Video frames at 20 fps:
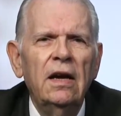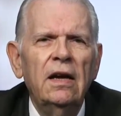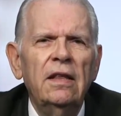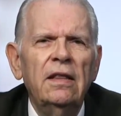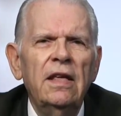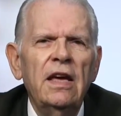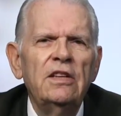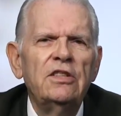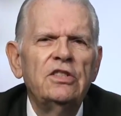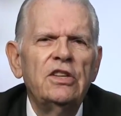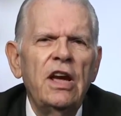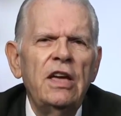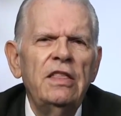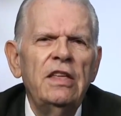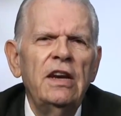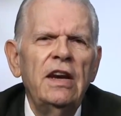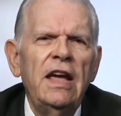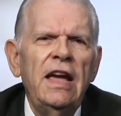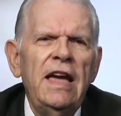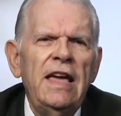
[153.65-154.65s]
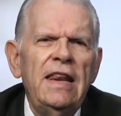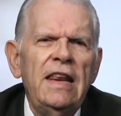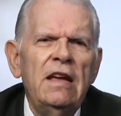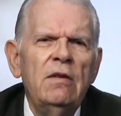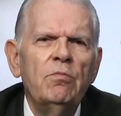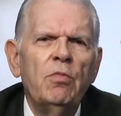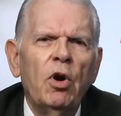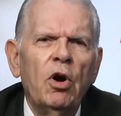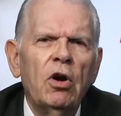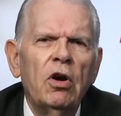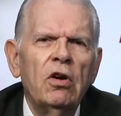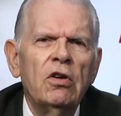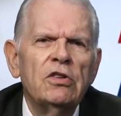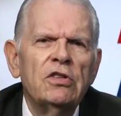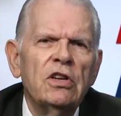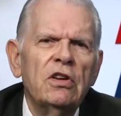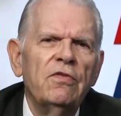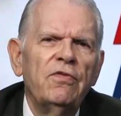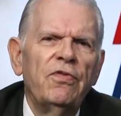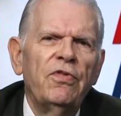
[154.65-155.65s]
They say that eating burgers
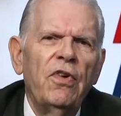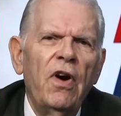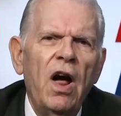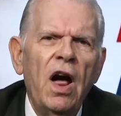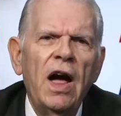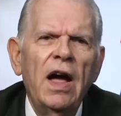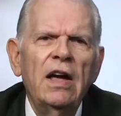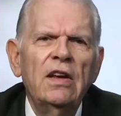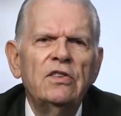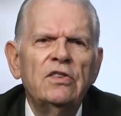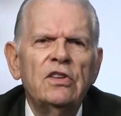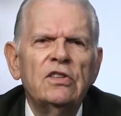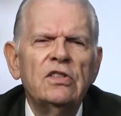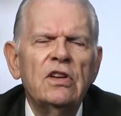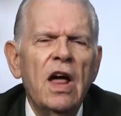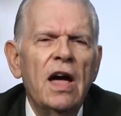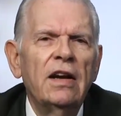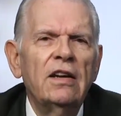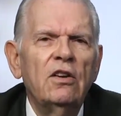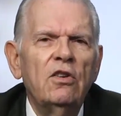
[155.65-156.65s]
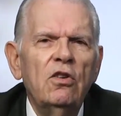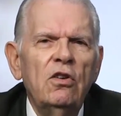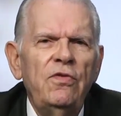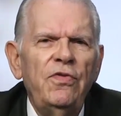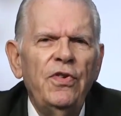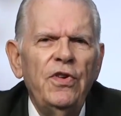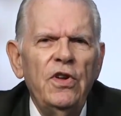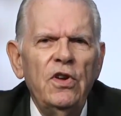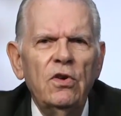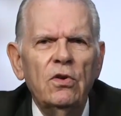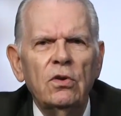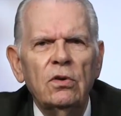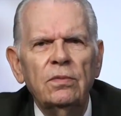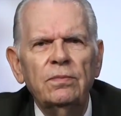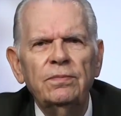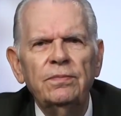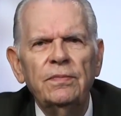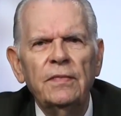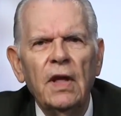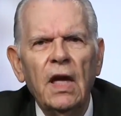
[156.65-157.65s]
and fries is not good for you.
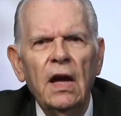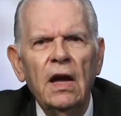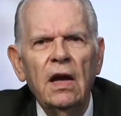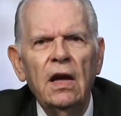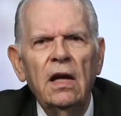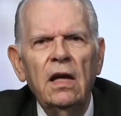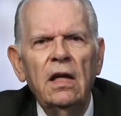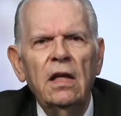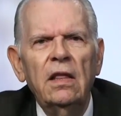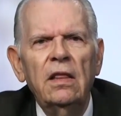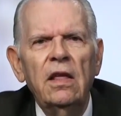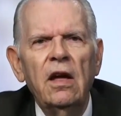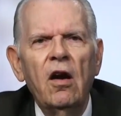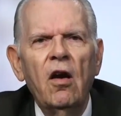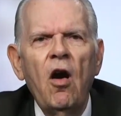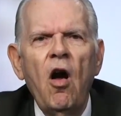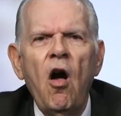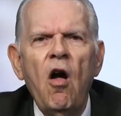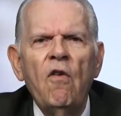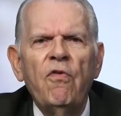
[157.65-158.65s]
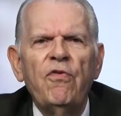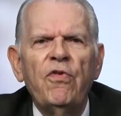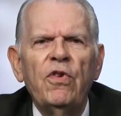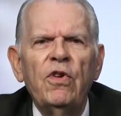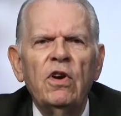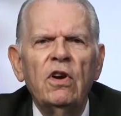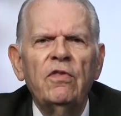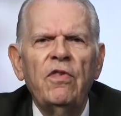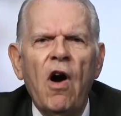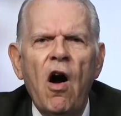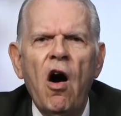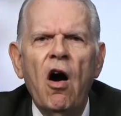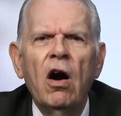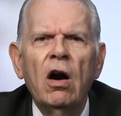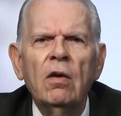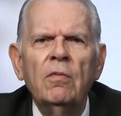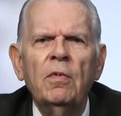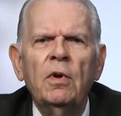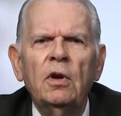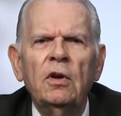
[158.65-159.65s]
They are all full of
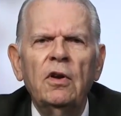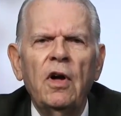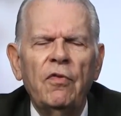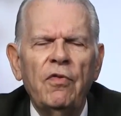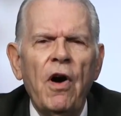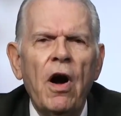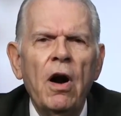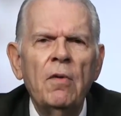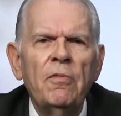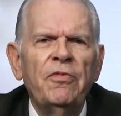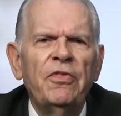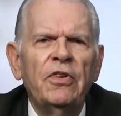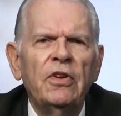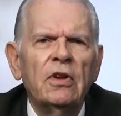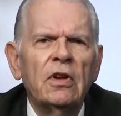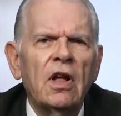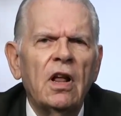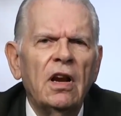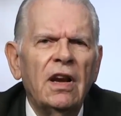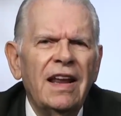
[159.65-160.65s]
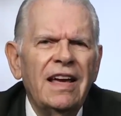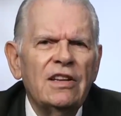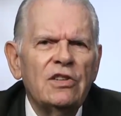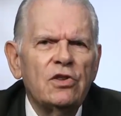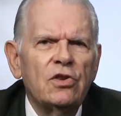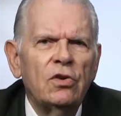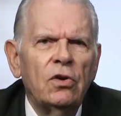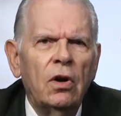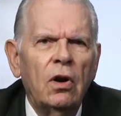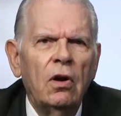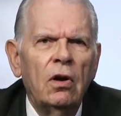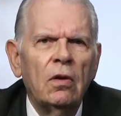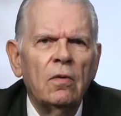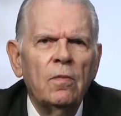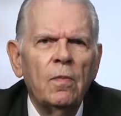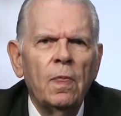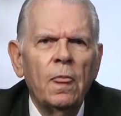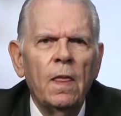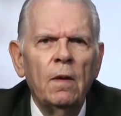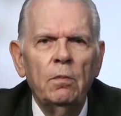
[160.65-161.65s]
harmful cholesterol,
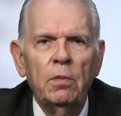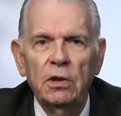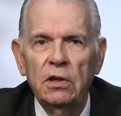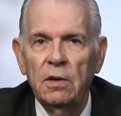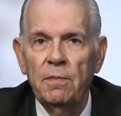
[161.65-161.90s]
but the